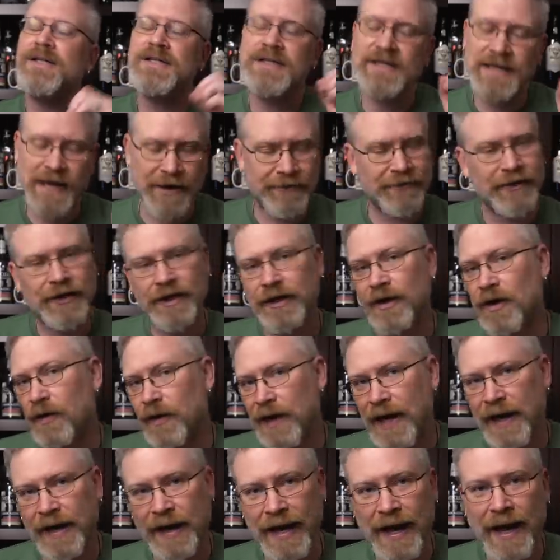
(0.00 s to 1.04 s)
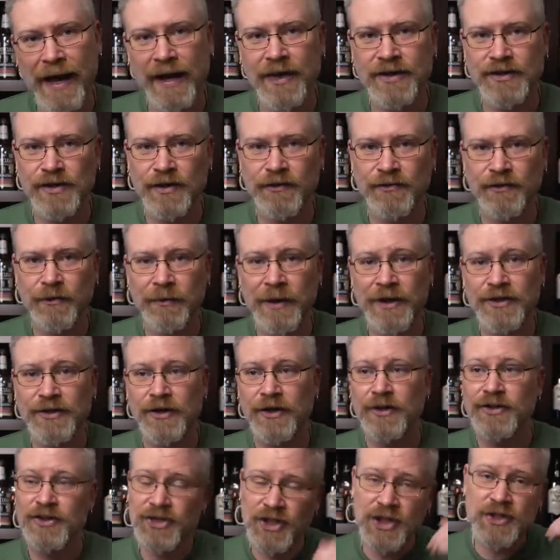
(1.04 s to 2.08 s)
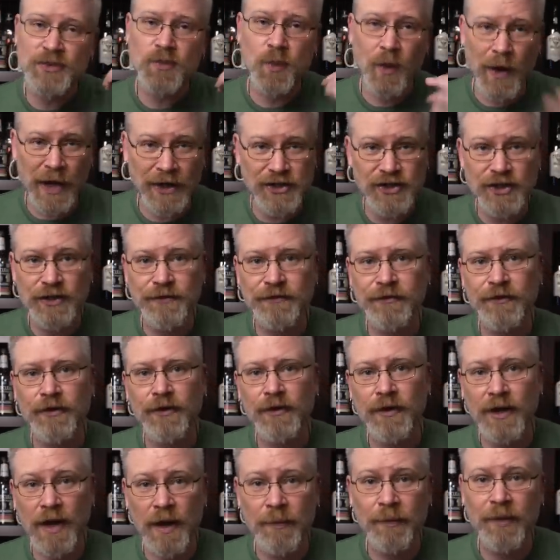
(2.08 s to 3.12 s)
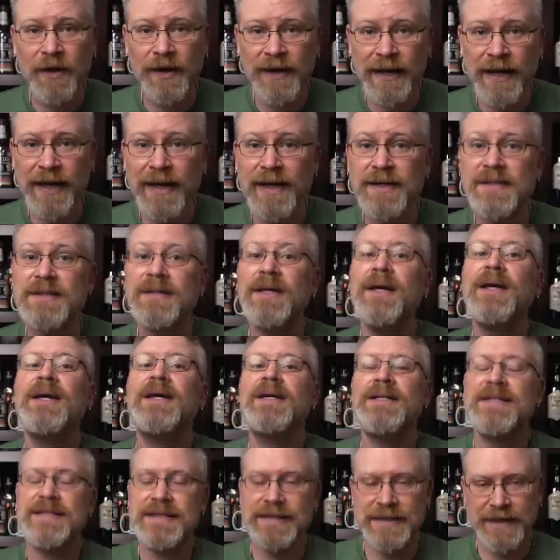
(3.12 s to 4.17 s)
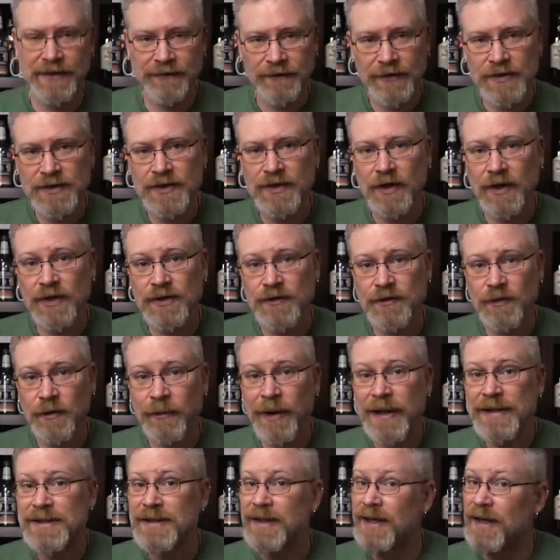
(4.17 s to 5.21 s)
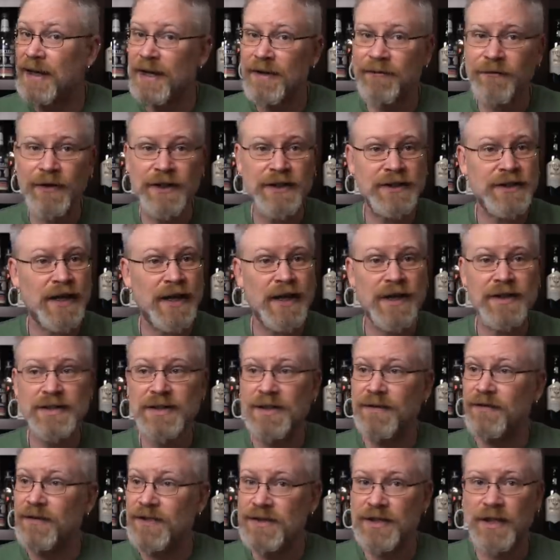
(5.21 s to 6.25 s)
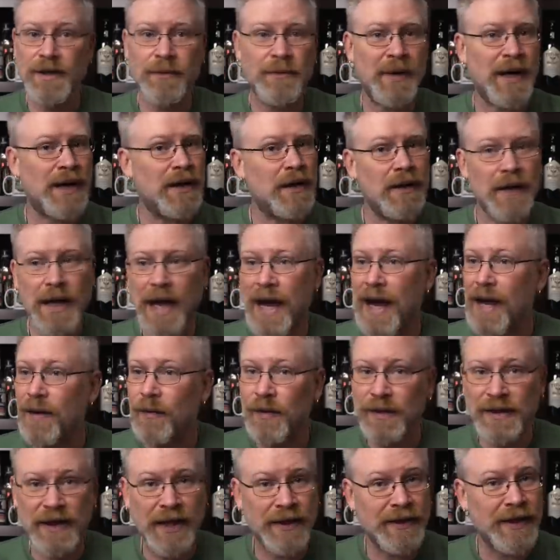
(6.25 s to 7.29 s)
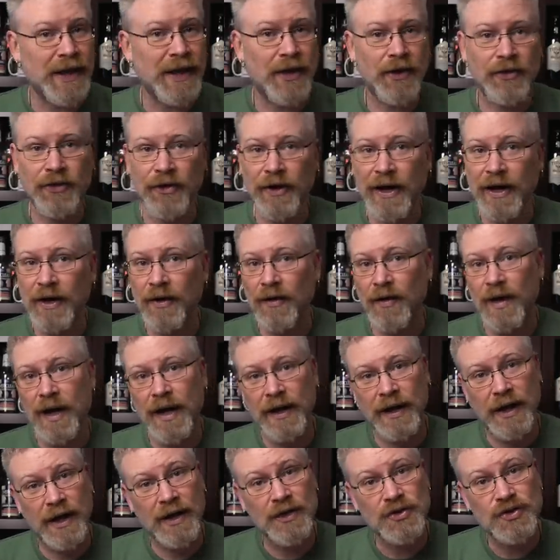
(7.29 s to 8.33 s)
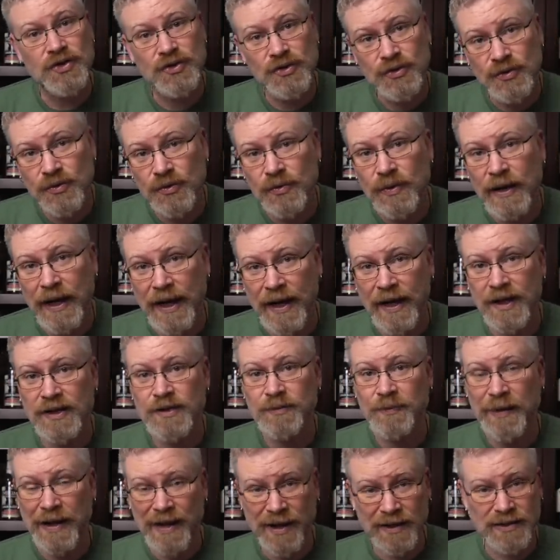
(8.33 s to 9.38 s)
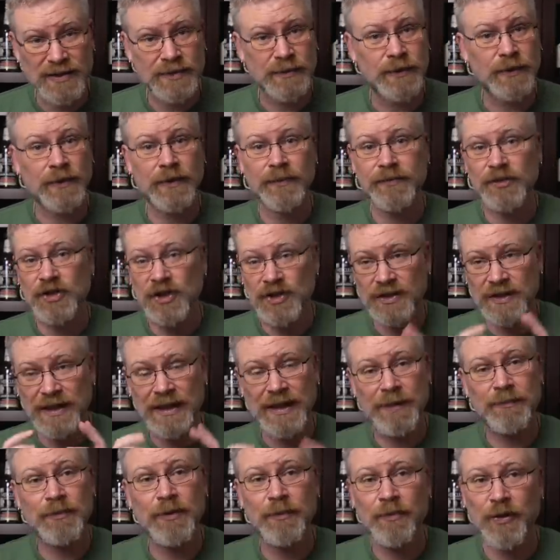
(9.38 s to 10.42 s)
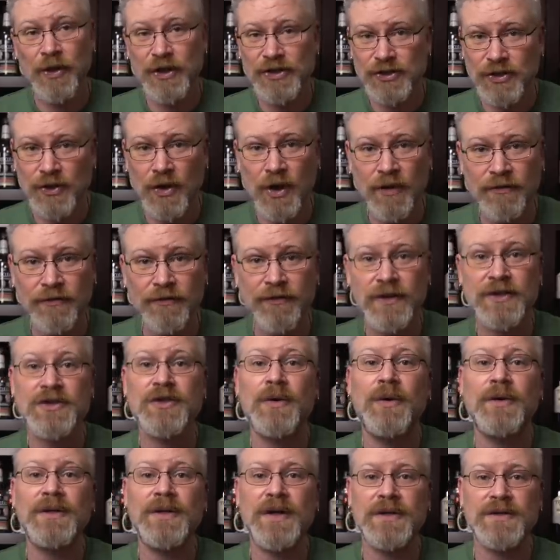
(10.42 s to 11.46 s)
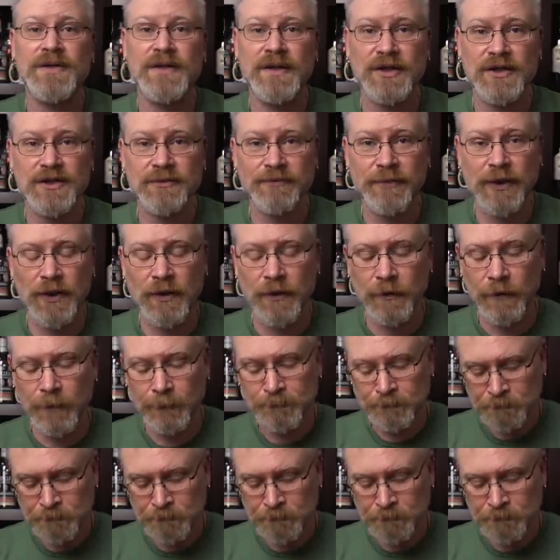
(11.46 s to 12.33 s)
Definitely okay to add it to your fermenter. Just watch it for a couple of days, see if it starts fermenting. If it does, if it's in a bottle, I would get that under airlock as soon as possible. Just keep the pressure off of it so it doesn't explode.